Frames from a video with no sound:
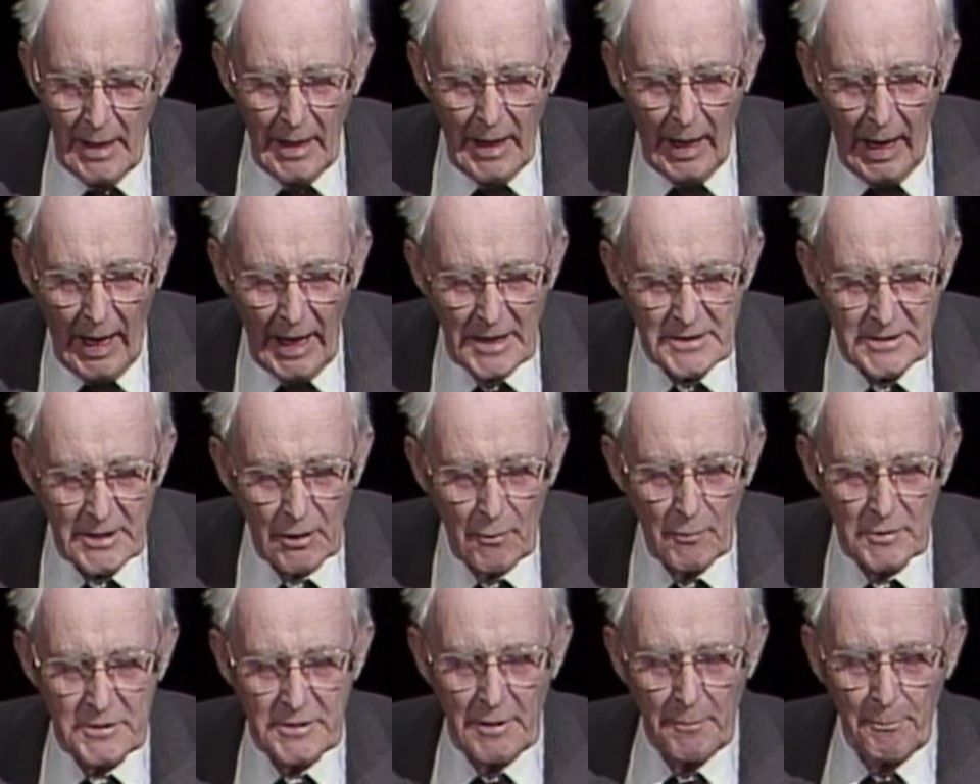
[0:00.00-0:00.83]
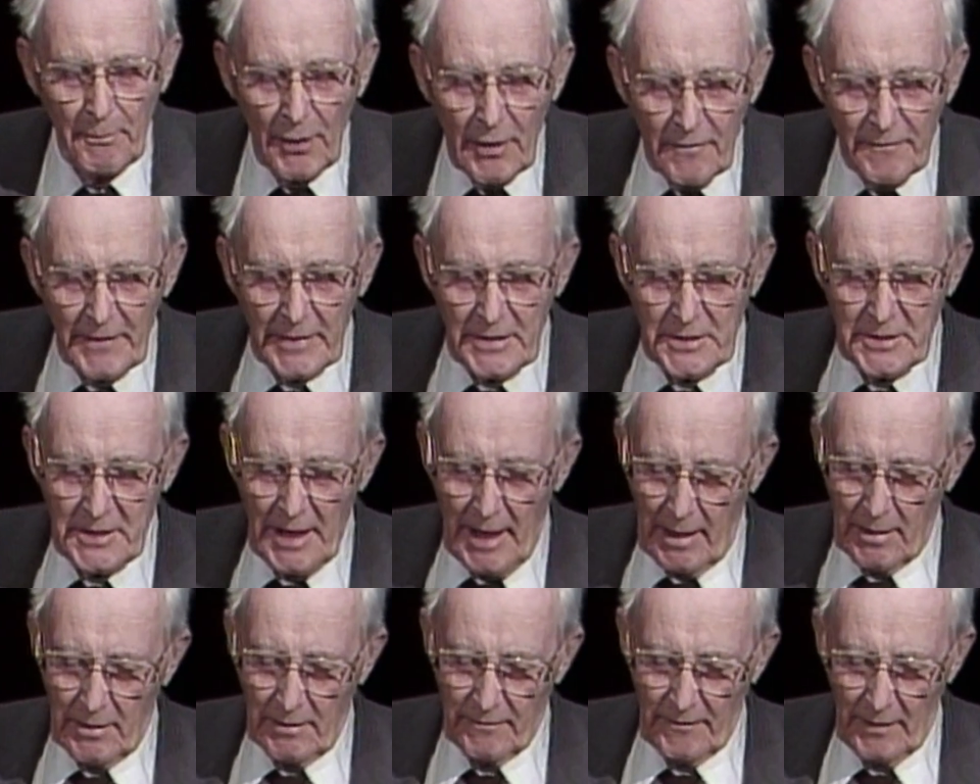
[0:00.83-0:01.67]
Isaac was the perfect
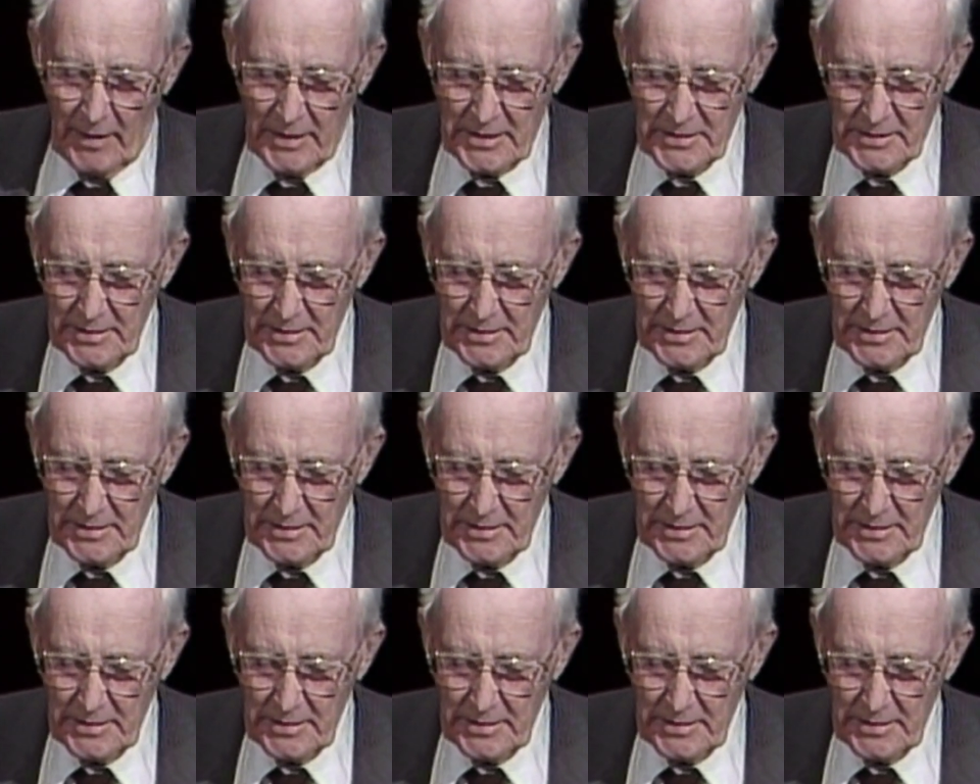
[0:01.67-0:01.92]
sacrifice,